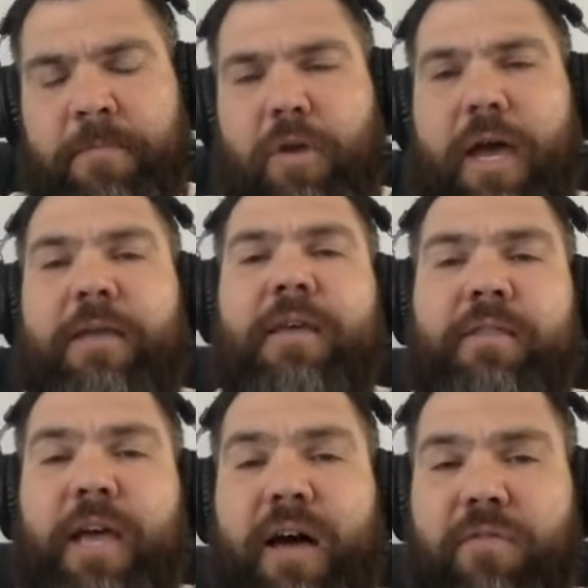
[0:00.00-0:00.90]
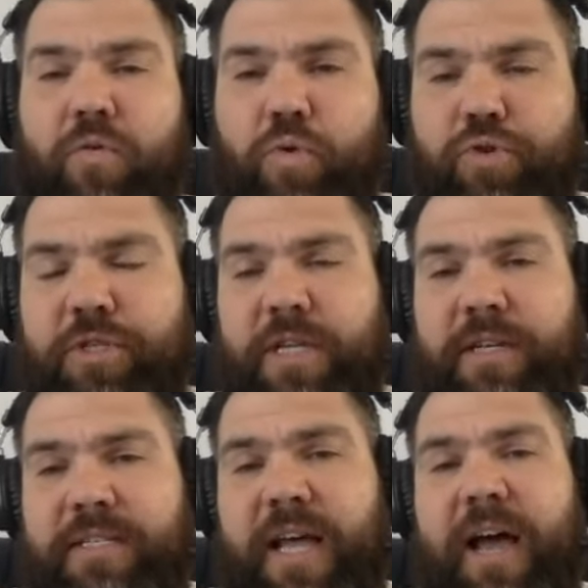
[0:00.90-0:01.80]
Okay. They have a rule set
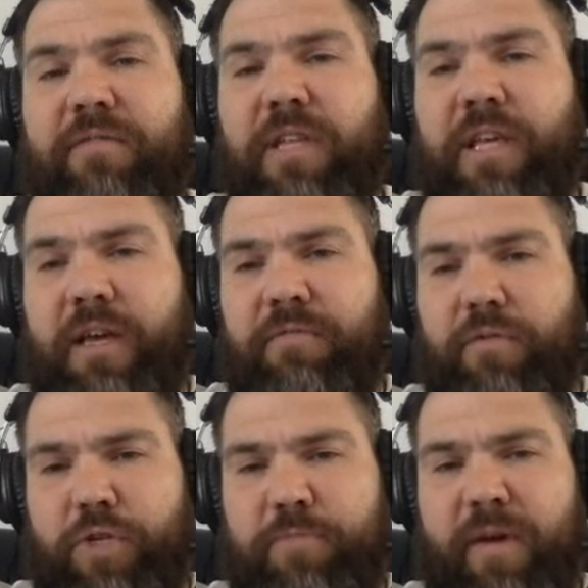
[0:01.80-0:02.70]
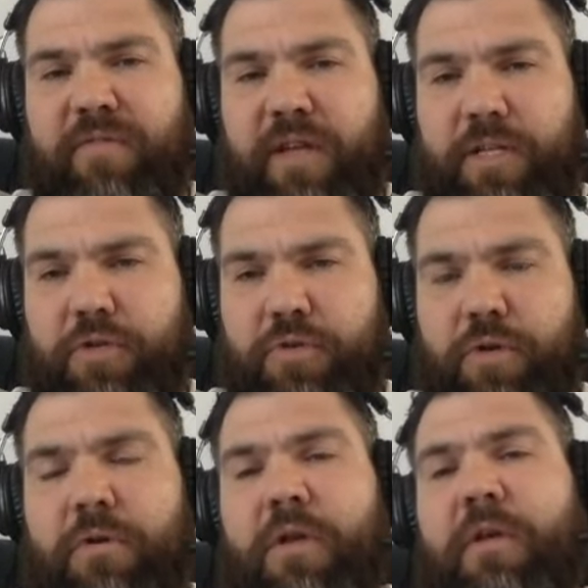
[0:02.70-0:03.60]
that is heavily influenced by Vale
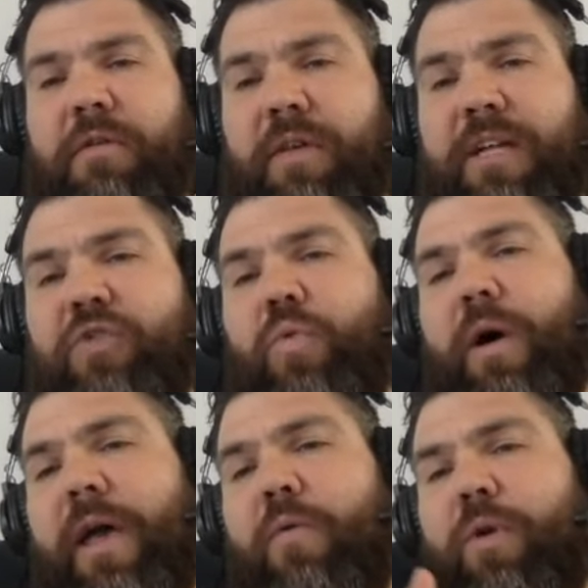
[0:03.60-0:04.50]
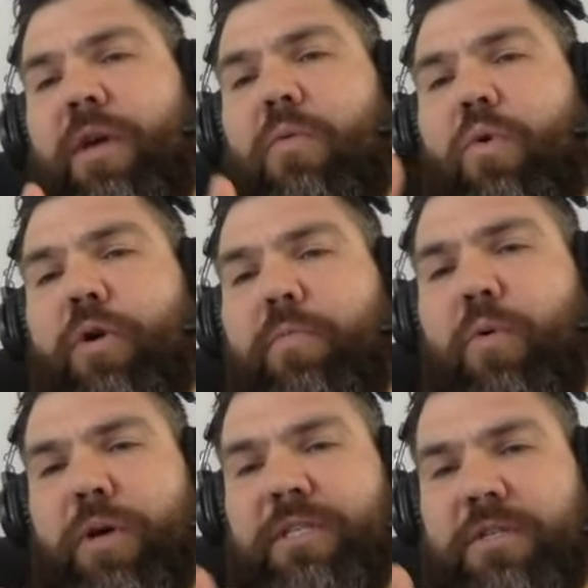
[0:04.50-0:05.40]
Tudo. That's why we award
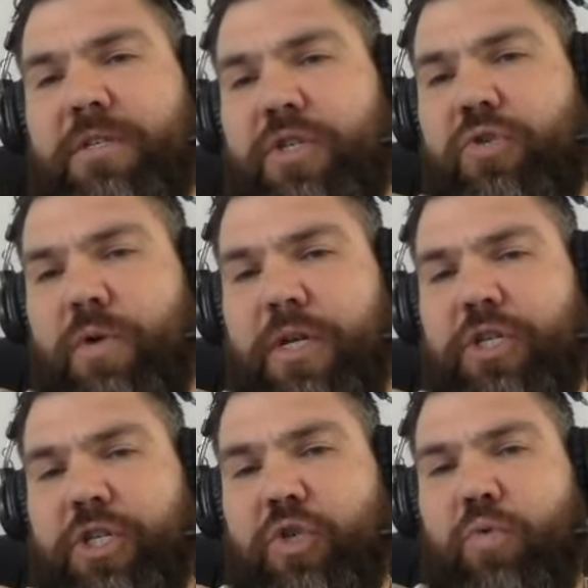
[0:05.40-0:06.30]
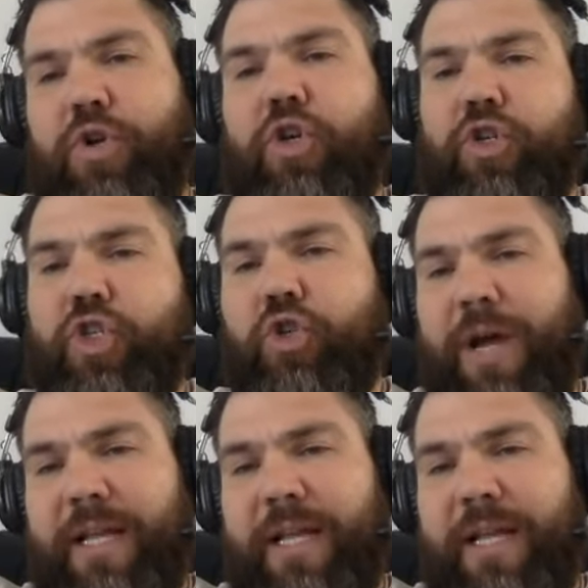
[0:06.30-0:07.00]
points in situations where you could strike